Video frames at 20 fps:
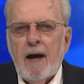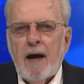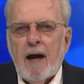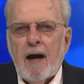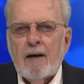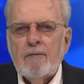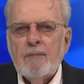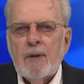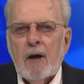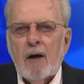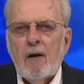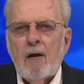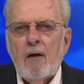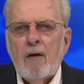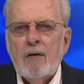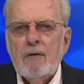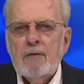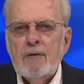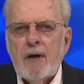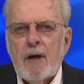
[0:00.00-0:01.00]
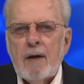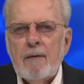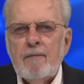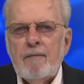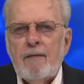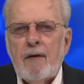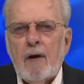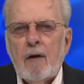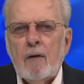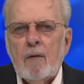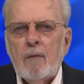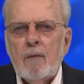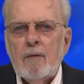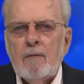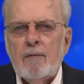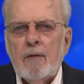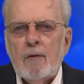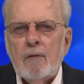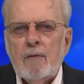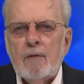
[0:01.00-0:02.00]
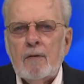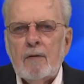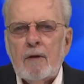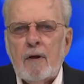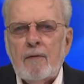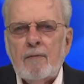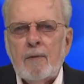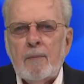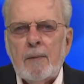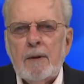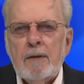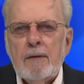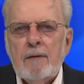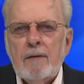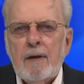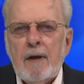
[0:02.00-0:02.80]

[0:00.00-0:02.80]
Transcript: I've been a long-time follower of local government